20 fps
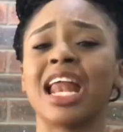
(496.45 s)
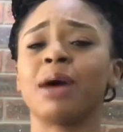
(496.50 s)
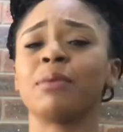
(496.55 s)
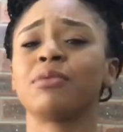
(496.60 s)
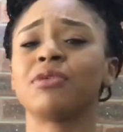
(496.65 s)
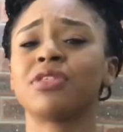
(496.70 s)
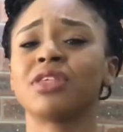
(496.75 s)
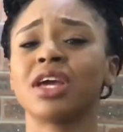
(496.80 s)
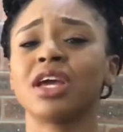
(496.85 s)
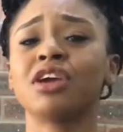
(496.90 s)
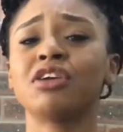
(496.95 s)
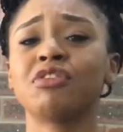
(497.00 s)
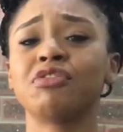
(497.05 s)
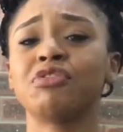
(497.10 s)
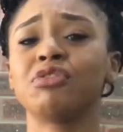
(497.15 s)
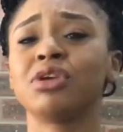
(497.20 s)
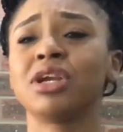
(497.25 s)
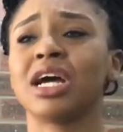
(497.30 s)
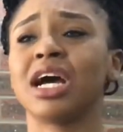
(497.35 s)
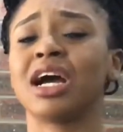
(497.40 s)
I'm
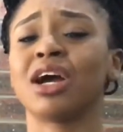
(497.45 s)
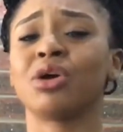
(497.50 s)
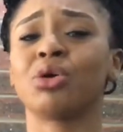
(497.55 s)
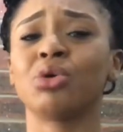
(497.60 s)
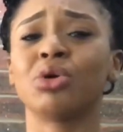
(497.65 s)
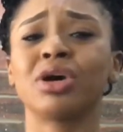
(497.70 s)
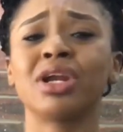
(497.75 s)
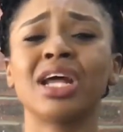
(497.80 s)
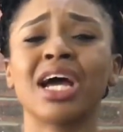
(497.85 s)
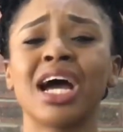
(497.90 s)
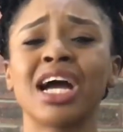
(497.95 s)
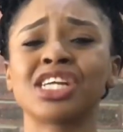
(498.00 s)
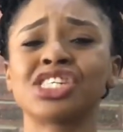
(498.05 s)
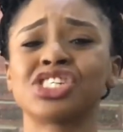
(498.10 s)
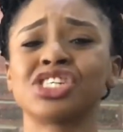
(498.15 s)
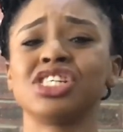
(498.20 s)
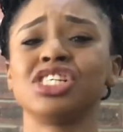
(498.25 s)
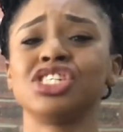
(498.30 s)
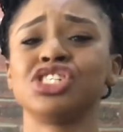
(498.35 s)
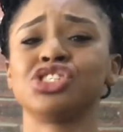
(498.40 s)
thankful that God
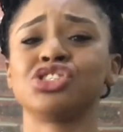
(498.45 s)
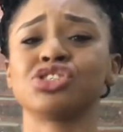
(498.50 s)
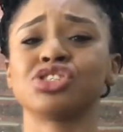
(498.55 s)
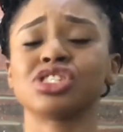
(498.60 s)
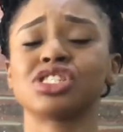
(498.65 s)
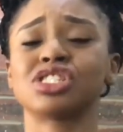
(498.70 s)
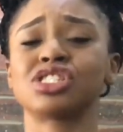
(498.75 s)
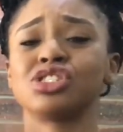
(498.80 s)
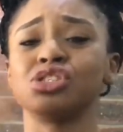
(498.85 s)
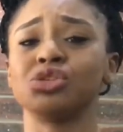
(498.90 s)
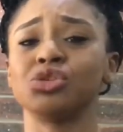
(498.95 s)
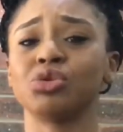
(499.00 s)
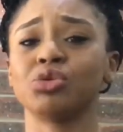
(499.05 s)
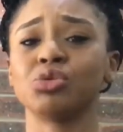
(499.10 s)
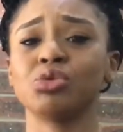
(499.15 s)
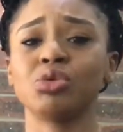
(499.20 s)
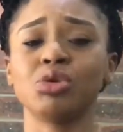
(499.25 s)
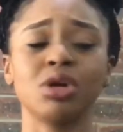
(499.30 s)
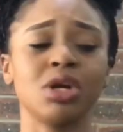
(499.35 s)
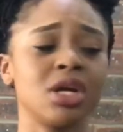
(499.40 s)
actually just, you
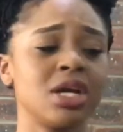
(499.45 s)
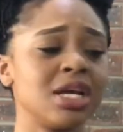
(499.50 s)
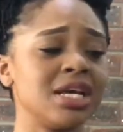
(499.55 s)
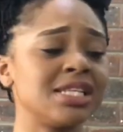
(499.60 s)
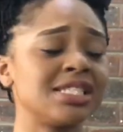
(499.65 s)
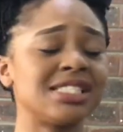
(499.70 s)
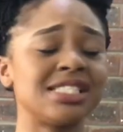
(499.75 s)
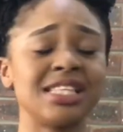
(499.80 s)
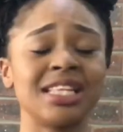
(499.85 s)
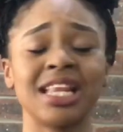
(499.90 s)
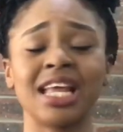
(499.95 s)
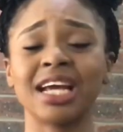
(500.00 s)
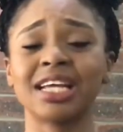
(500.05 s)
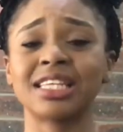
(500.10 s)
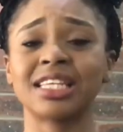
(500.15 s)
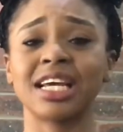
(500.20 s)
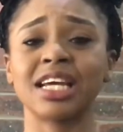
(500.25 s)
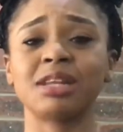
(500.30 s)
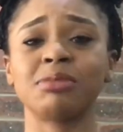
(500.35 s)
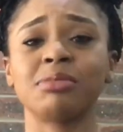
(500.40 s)
know,
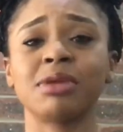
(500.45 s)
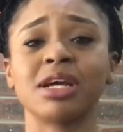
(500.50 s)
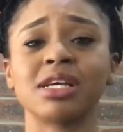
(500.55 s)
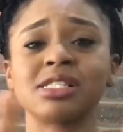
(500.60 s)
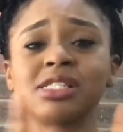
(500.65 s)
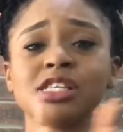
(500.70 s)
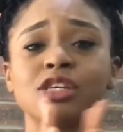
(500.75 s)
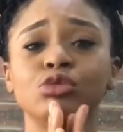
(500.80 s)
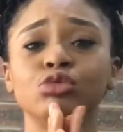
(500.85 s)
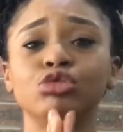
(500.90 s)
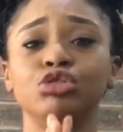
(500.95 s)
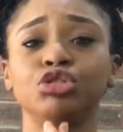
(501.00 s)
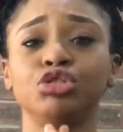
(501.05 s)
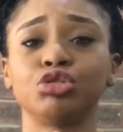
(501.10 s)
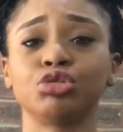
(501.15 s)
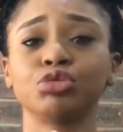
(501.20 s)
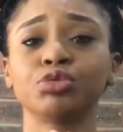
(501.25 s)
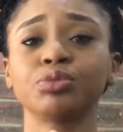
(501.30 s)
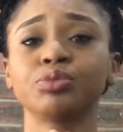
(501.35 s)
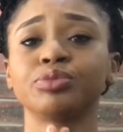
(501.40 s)
selected me and said,
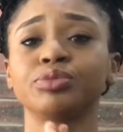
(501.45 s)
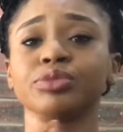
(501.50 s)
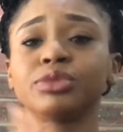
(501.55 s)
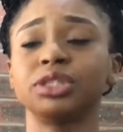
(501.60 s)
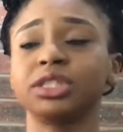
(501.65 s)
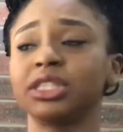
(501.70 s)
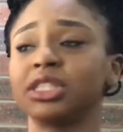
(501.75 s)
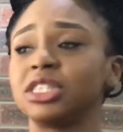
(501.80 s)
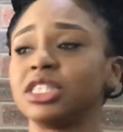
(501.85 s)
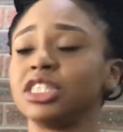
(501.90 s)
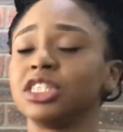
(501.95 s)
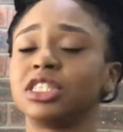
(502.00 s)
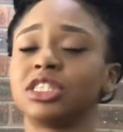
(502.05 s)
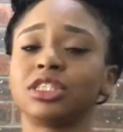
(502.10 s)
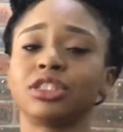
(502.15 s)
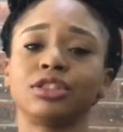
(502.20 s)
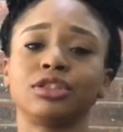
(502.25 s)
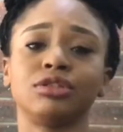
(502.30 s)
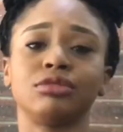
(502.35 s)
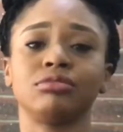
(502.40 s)
Uju, this
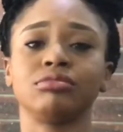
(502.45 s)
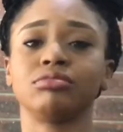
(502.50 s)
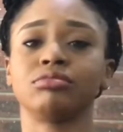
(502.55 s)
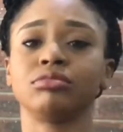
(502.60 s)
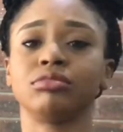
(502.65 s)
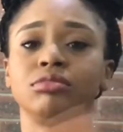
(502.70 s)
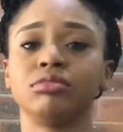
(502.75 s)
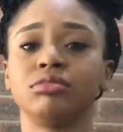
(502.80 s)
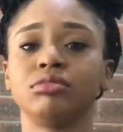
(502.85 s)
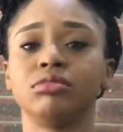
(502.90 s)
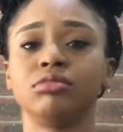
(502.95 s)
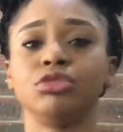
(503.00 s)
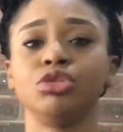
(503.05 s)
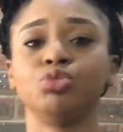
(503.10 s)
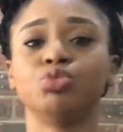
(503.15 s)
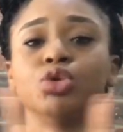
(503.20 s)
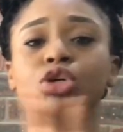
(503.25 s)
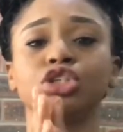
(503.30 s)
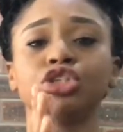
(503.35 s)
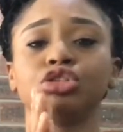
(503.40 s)
is
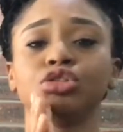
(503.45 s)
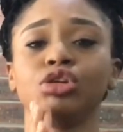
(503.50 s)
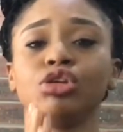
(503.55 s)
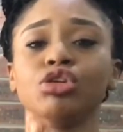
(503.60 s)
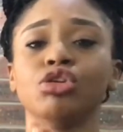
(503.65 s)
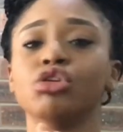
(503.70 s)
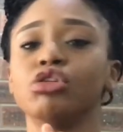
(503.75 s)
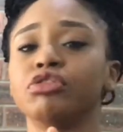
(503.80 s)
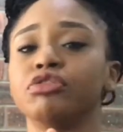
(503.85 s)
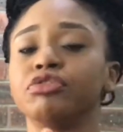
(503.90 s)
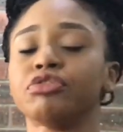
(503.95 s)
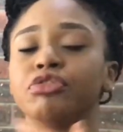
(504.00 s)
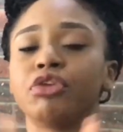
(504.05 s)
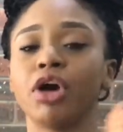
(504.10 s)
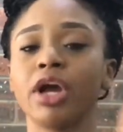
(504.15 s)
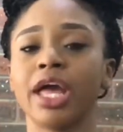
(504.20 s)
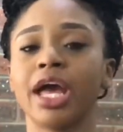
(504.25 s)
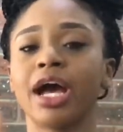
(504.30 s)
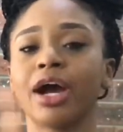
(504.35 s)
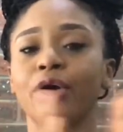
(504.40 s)
what you love,
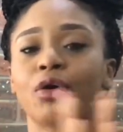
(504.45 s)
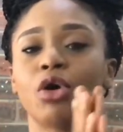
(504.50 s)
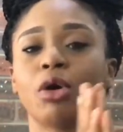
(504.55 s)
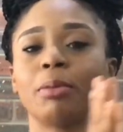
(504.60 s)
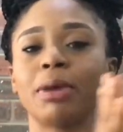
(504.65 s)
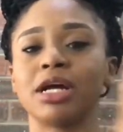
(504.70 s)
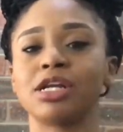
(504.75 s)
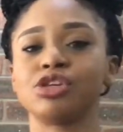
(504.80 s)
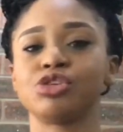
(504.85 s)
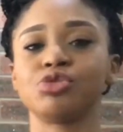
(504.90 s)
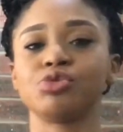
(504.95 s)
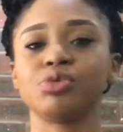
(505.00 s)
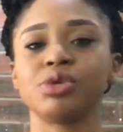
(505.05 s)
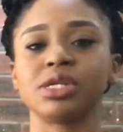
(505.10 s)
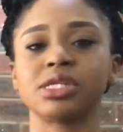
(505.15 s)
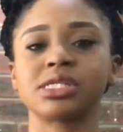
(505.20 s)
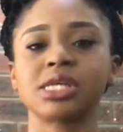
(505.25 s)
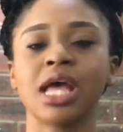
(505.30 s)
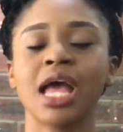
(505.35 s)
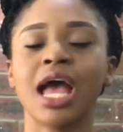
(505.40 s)
or yeah, come and do
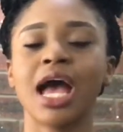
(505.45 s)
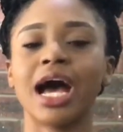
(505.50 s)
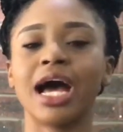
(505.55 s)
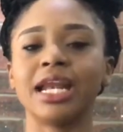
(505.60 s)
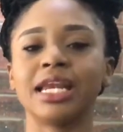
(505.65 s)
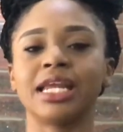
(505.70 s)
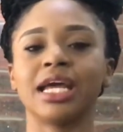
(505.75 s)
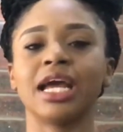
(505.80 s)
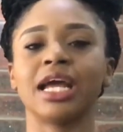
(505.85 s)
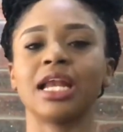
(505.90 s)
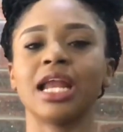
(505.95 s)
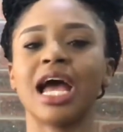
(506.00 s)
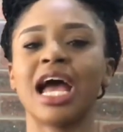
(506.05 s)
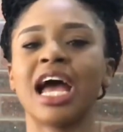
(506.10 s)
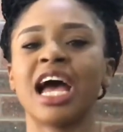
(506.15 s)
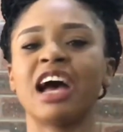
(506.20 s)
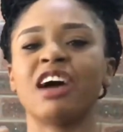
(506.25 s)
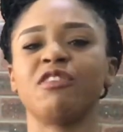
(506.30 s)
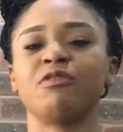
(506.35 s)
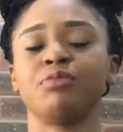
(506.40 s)
it. And then
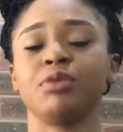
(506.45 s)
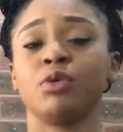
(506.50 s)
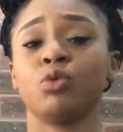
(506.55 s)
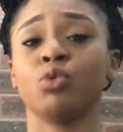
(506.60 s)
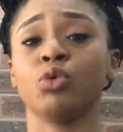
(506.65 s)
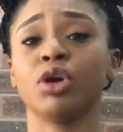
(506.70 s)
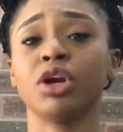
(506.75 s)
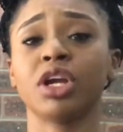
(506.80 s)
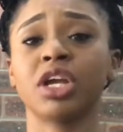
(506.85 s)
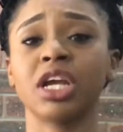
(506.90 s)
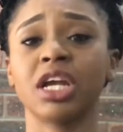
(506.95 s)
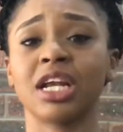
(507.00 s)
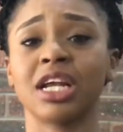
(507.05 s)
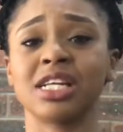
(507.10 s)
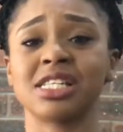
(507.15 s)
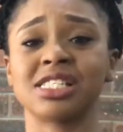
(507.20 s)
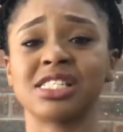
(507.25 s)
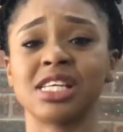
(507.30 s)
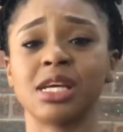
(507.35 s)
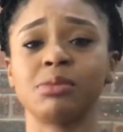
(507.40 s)
I have been working
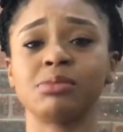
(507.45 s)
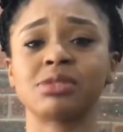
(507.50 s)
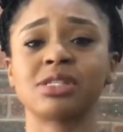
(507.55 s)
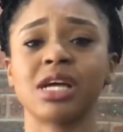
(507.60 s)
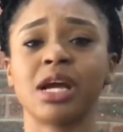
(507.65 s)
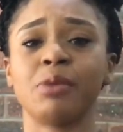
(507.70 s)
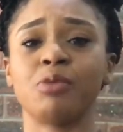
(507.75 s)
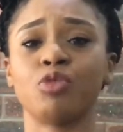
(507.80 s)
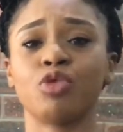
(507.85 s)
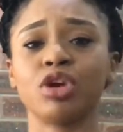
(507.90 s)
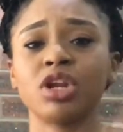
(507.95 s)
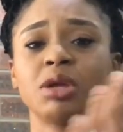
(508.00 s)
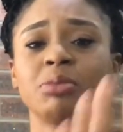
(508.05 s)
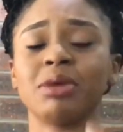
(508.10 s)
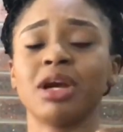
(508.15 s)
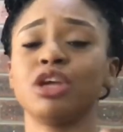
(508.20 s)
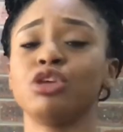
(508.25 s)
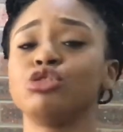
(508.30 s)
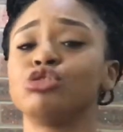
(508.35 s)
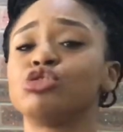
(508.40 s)
at the same time, running
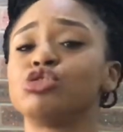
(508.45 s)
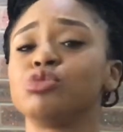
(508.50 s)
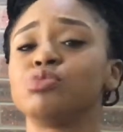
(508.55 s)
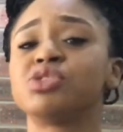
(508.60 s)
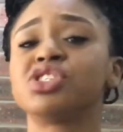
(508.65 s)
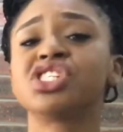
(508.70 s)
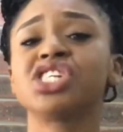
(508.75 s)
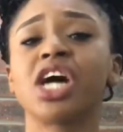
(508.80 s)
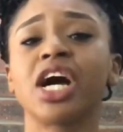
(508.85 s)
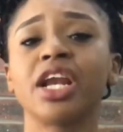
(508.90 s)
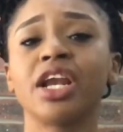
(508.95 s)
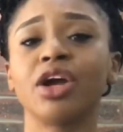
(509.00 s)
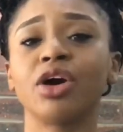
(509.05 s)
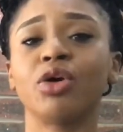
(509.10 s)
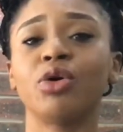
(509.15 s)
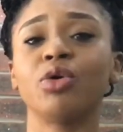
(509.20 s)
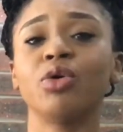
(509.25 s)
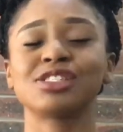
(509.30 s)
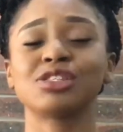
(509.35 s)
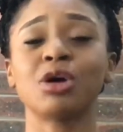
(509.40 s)
my YouTube
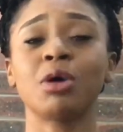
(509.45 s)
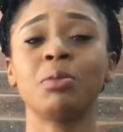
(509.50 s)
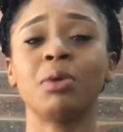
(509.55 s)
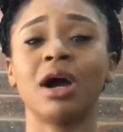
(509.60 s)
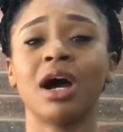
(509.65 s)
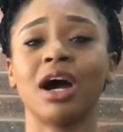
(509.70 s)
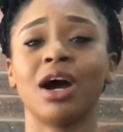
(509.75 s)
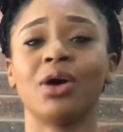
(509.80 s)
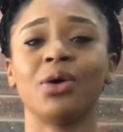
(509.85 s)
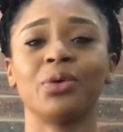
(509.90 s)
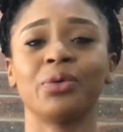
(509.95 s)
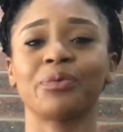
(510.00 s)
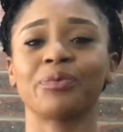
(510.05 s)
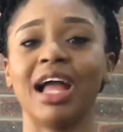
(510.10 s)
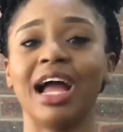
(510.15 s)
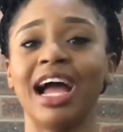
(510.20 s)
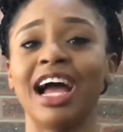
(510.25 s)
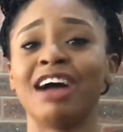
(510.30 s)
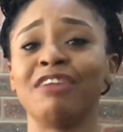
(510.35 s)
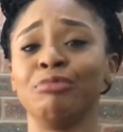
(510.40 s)
channel. Somehow
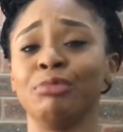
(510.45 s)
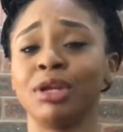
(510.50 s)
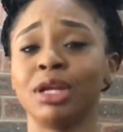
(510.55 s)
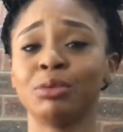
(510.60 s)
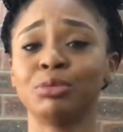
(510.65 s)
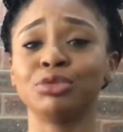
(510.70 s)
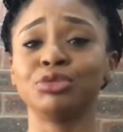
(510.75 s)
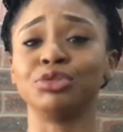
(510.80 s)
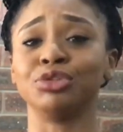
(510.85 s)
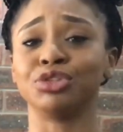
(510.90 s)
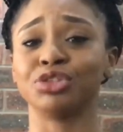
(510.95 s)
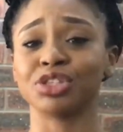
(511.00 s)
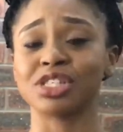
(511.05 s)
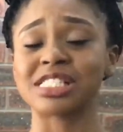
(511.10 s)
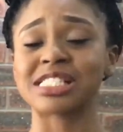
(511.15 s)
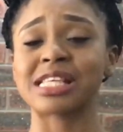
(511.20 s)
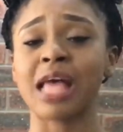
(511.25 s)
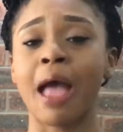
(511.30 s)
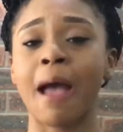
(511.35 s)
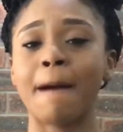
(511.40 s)
I've been able to
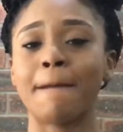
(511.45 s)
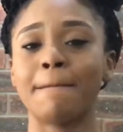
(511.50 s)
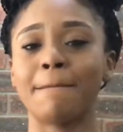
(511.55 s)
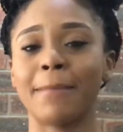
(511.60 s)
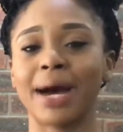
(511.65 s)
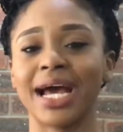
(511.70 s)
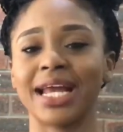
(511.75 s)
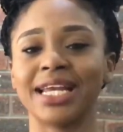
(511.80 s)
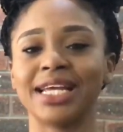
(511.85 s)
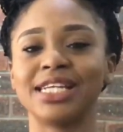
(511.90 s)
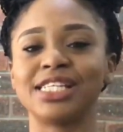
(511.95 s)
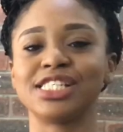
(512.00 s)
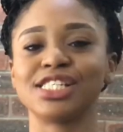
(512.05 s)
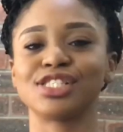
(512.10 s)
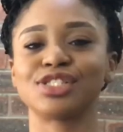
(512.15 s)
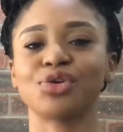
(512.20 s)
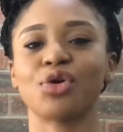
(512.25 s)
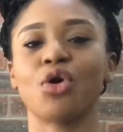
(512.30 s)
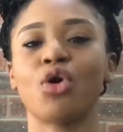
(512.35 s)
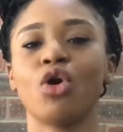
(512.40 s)
just manage
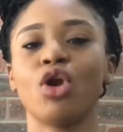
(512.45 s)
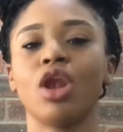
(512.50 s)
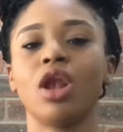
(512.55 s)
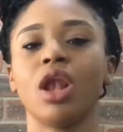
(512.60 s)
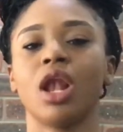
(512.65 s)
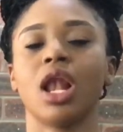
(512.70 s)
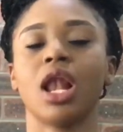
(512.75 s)
it all.